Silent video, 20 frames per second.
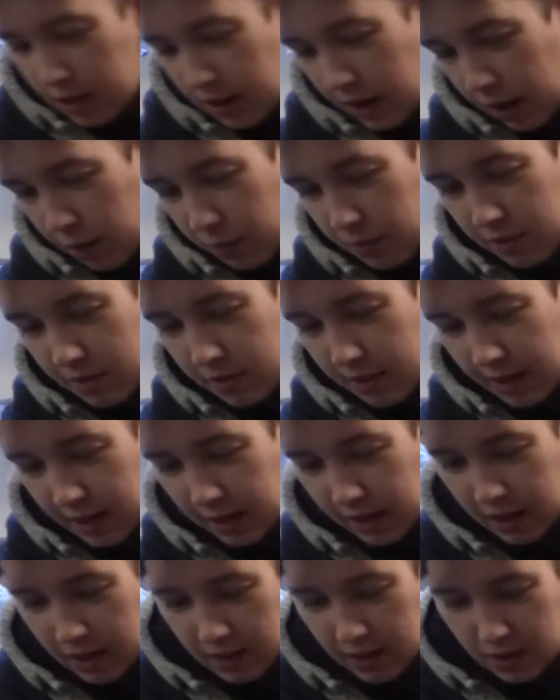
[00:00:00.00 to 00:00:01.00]
I was then
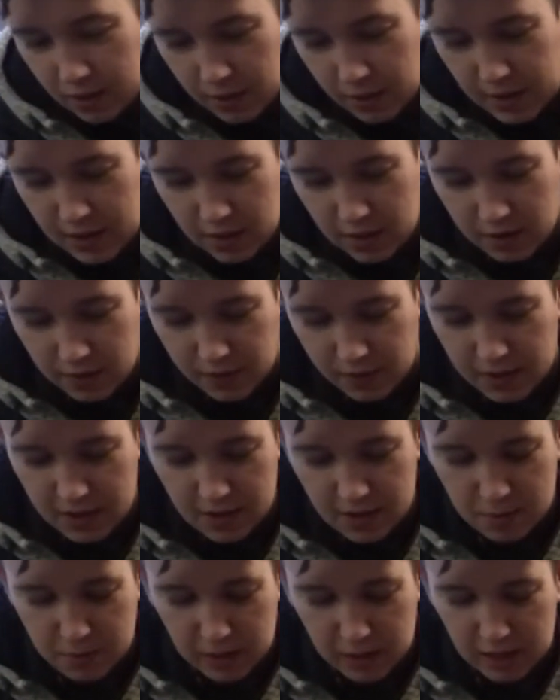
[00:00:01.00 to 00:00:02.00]
going to do each of
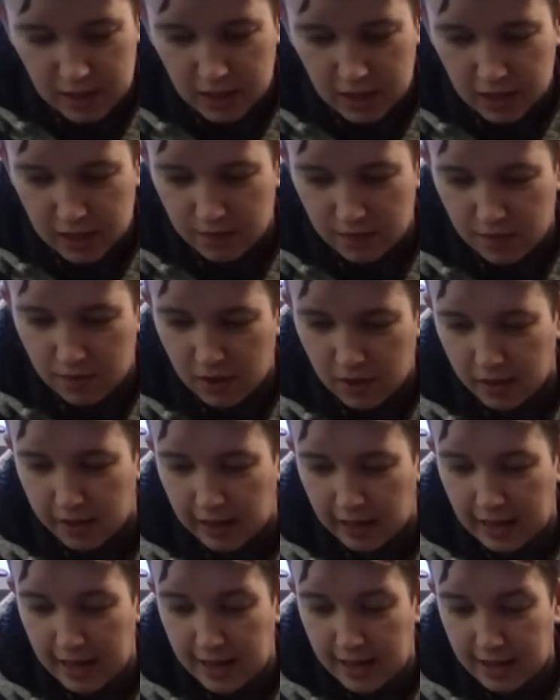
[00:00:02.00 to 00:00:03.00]
these, but I think I'd
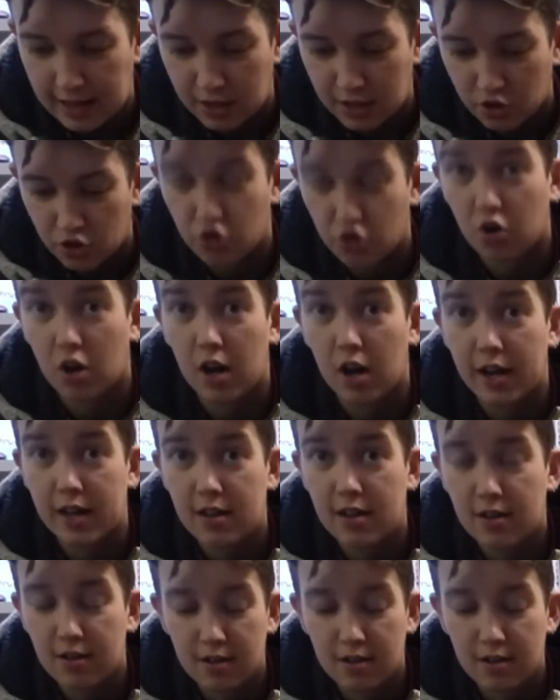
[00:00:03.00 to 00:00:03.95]
rather let that dry